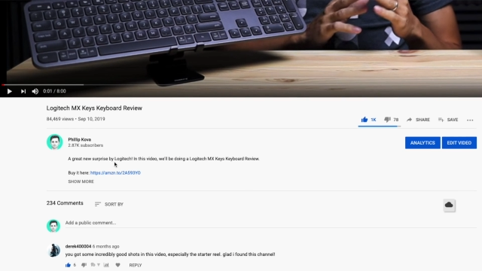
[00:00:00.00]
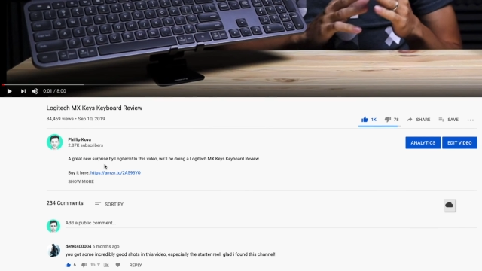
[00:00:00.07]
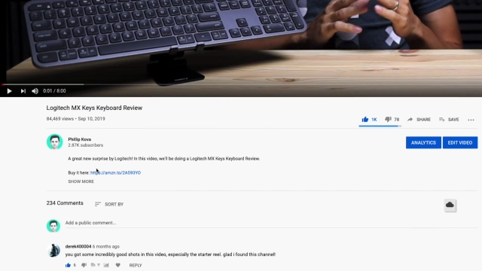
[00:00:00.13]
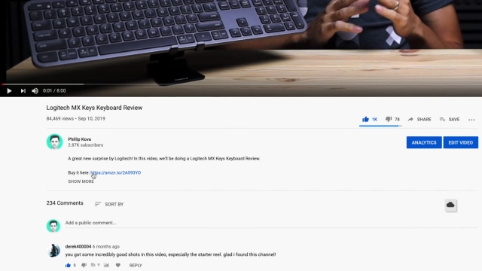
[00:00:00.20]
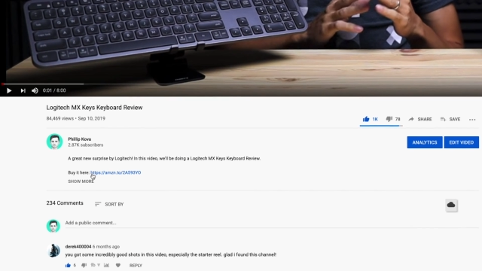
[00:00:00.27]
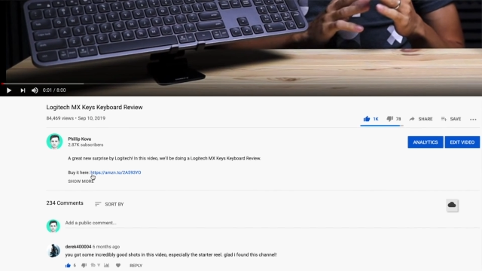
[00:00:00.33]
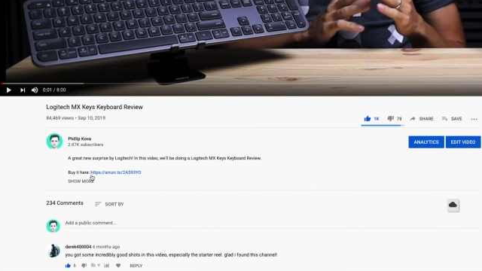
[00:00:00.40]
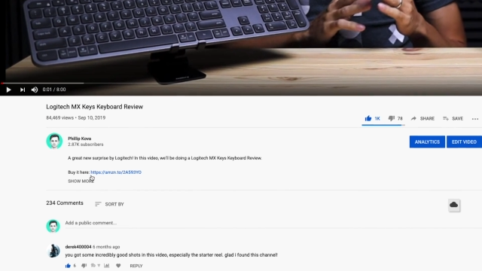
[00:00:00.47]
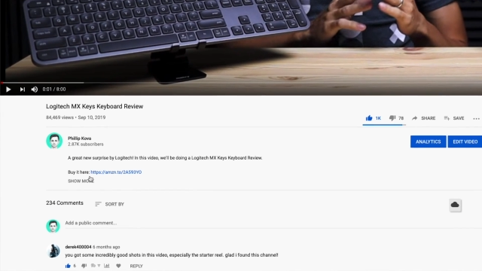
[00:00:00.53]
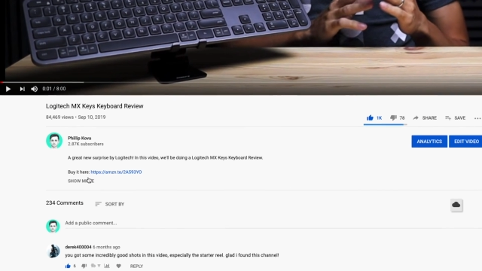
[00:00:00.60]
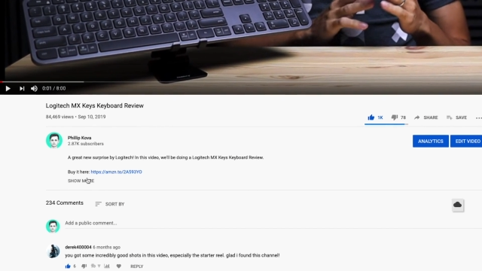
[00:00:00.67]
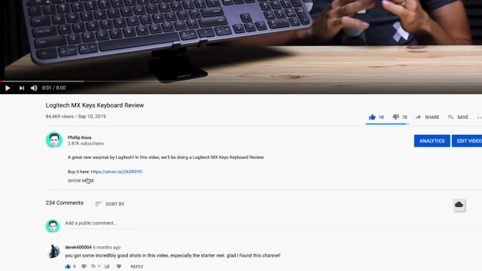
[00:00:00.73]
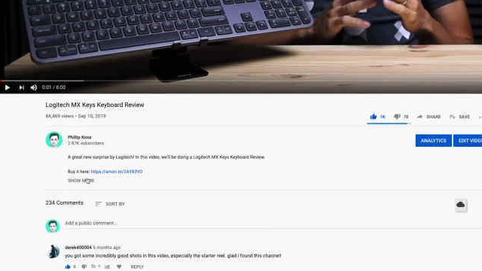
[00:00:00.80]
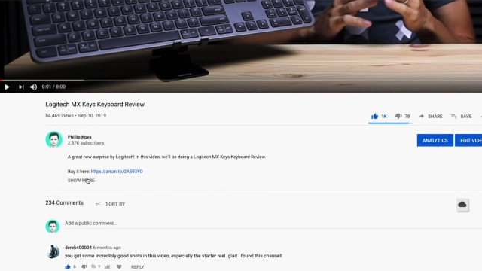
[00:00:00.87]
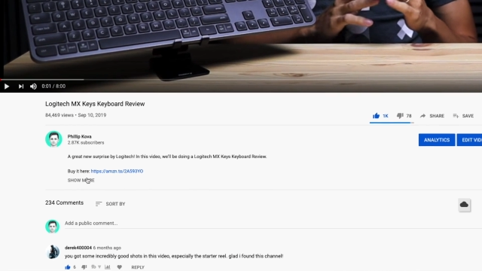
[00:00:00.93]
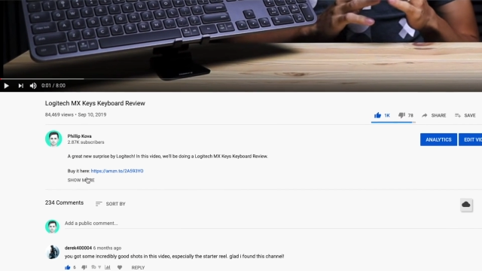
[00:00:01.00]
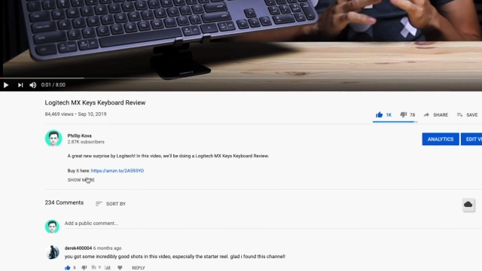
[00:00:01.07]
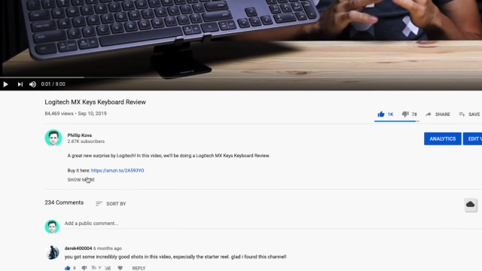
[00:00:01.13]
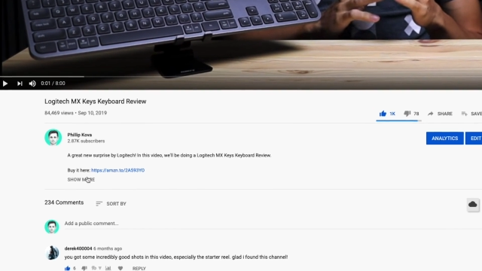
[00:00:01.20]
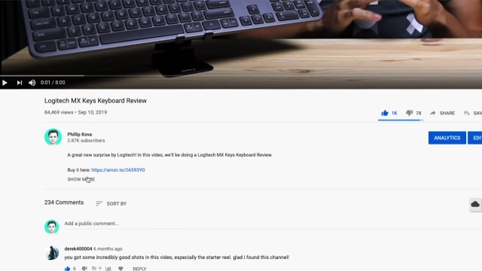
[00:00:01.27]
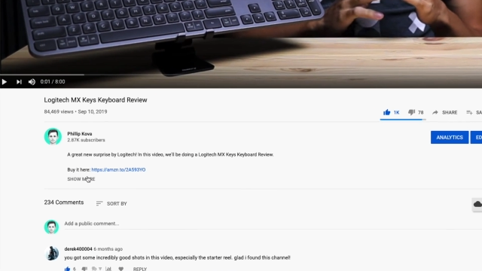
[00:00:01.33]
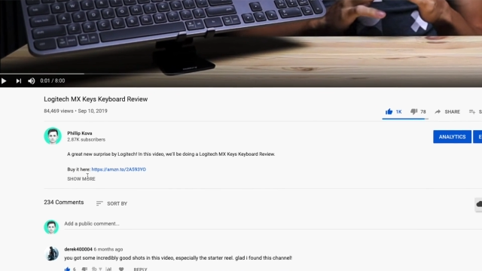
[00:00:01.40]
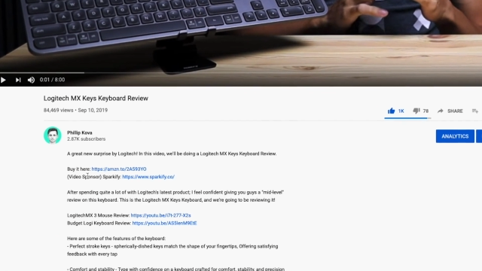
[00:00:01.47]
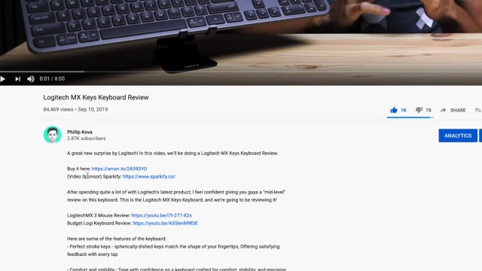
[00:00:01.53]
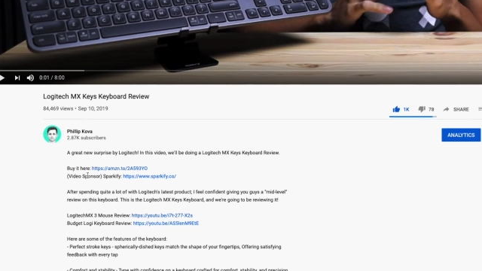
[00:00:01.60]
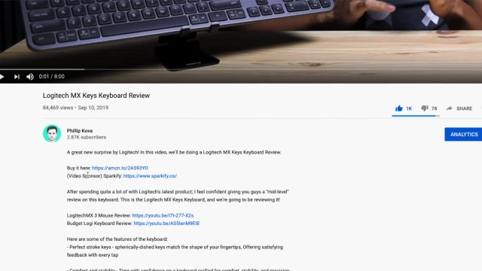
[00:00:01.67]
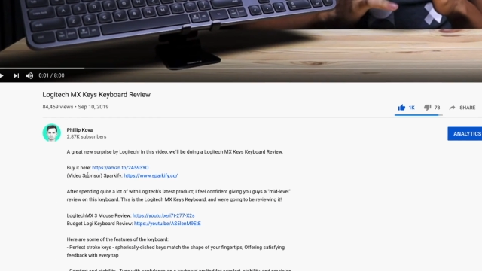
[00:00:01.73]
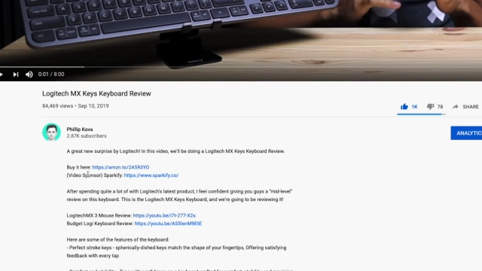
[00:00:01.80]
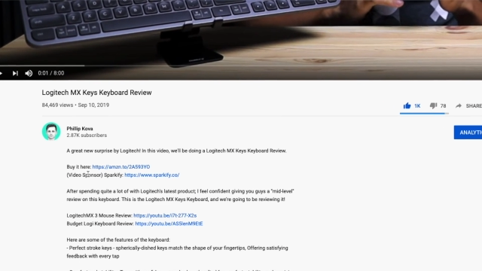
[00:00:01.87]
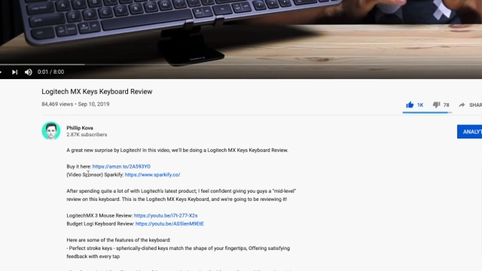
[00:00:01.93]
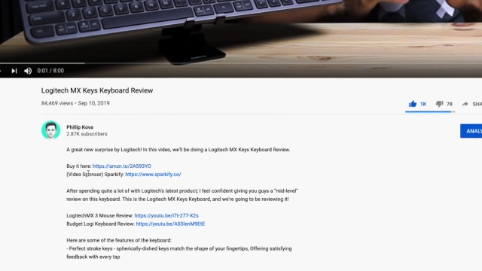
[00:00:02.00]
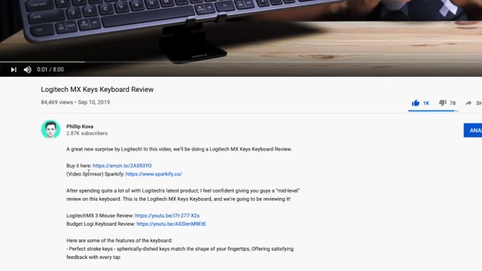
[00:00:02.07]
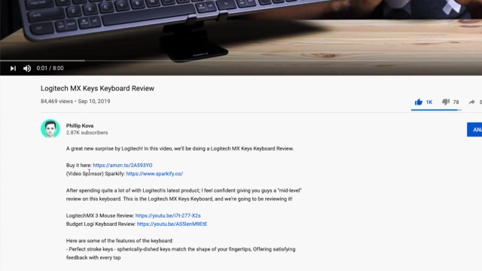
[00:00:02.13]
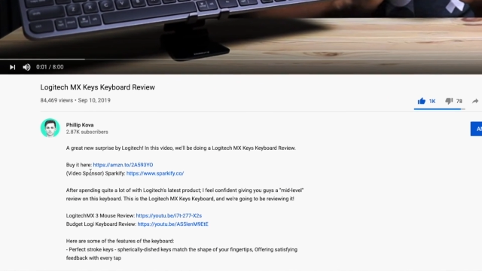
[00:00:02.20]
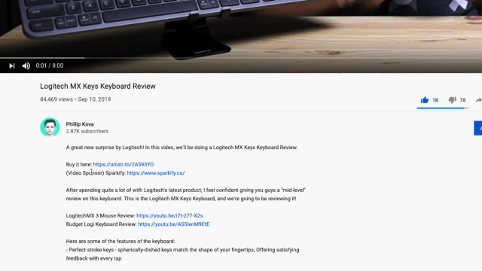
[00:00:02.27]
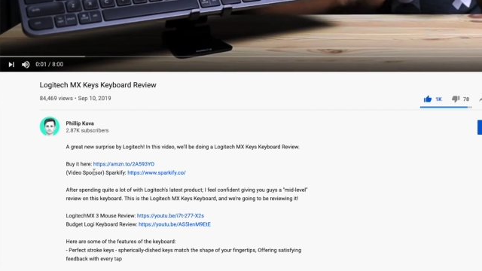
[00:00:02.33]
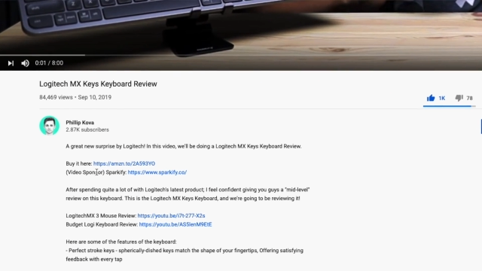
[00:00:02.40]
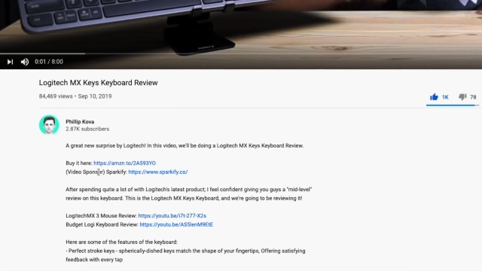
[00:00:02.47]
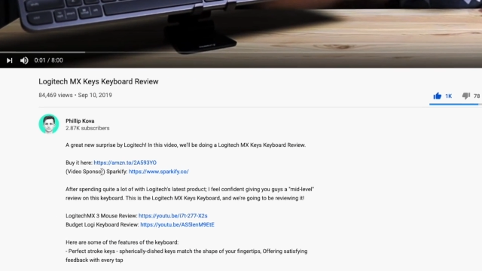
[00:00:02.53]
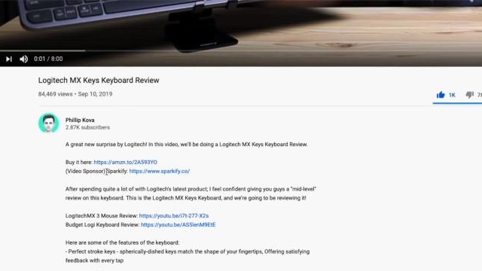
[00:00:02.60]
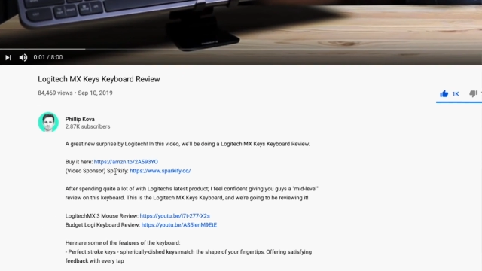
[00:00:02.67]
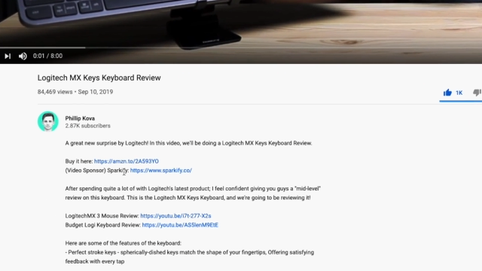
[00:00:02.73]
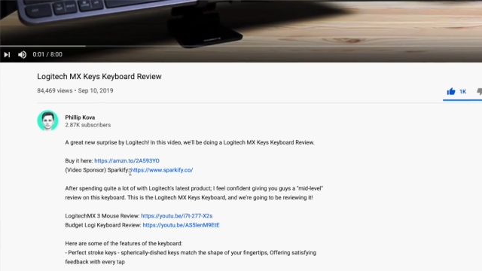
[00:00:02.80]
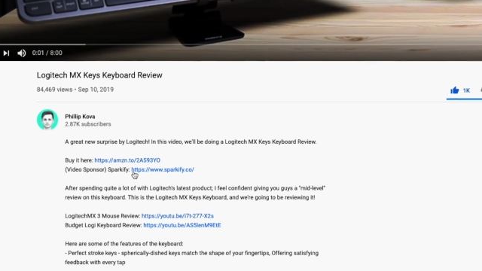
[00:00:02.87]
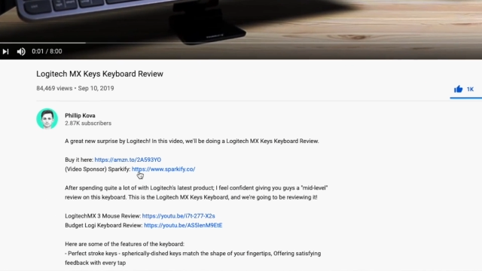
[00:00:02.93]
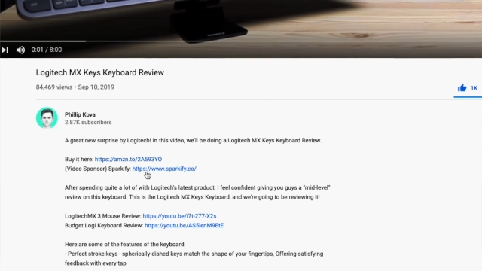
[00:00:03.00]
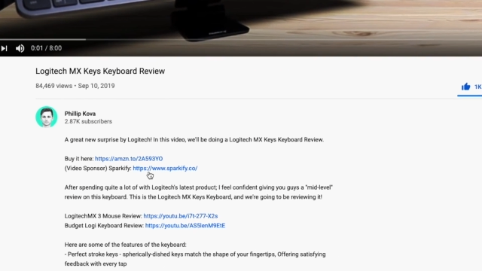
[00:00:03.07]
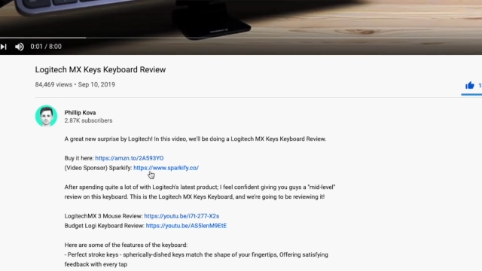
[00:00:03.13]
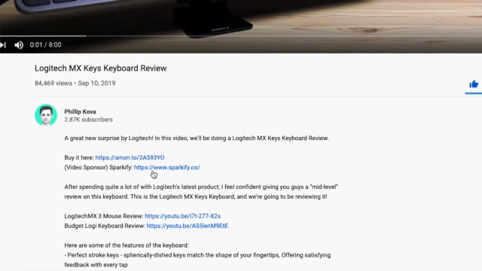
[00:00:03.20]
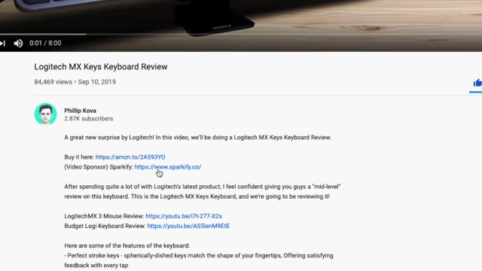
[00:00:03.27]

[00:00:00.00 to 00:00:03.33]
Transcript: No face is visible, so there are no lips to read.